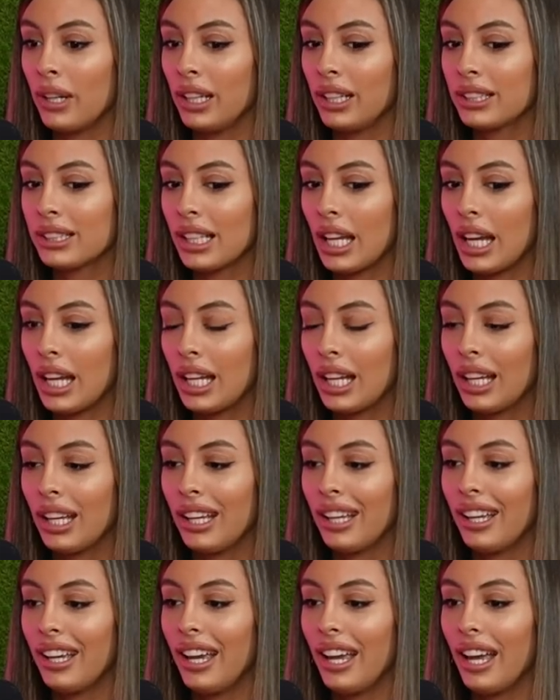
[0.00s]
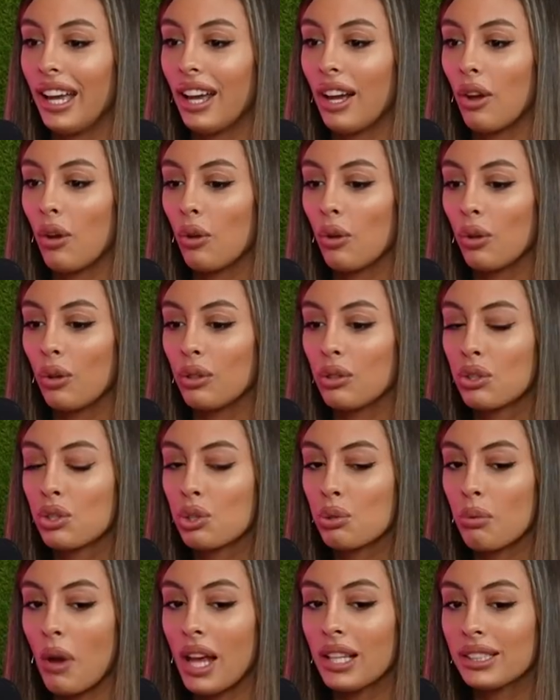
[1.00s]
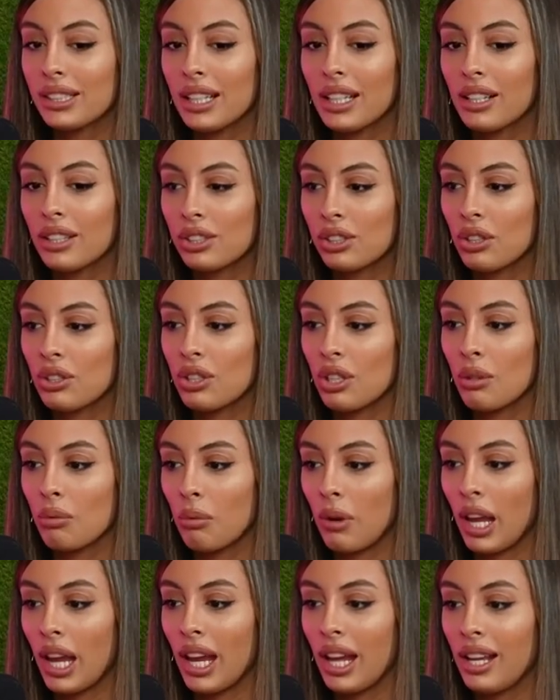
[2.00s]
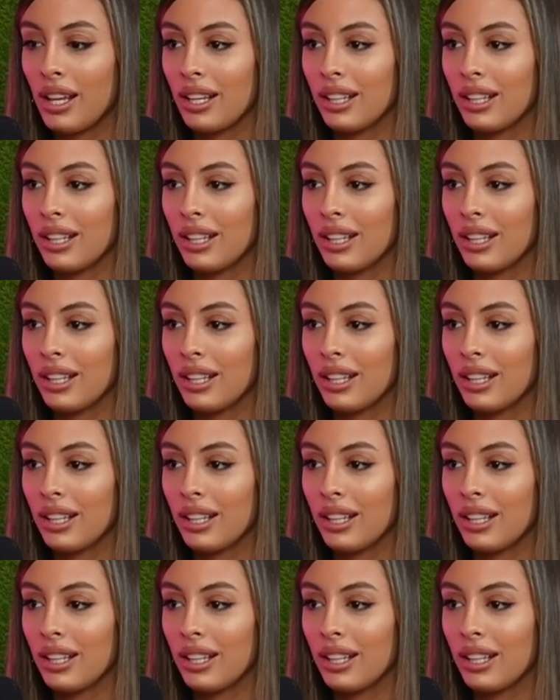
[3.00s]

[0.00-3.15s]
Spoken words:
It's like dressing a certain way.